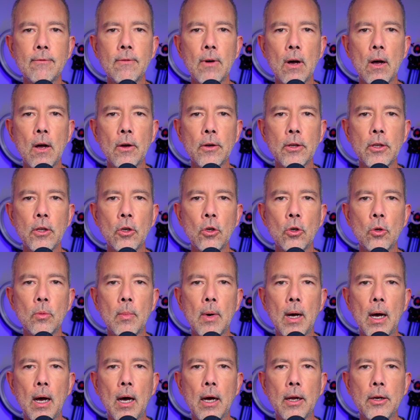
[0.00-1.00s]
volume
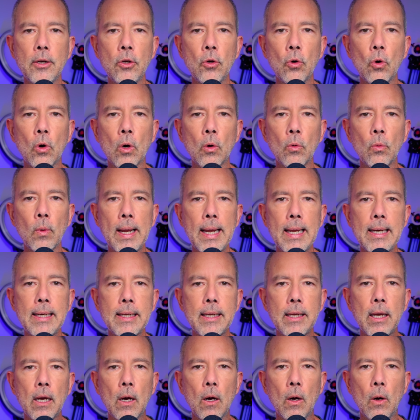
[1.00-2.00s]
on your
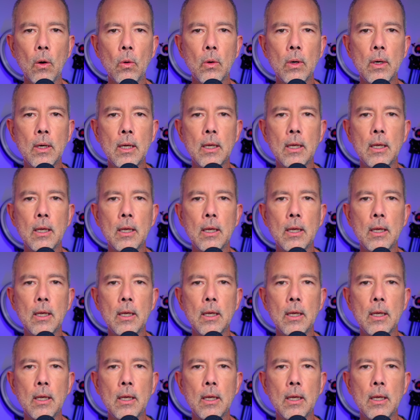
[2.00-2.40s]
radio,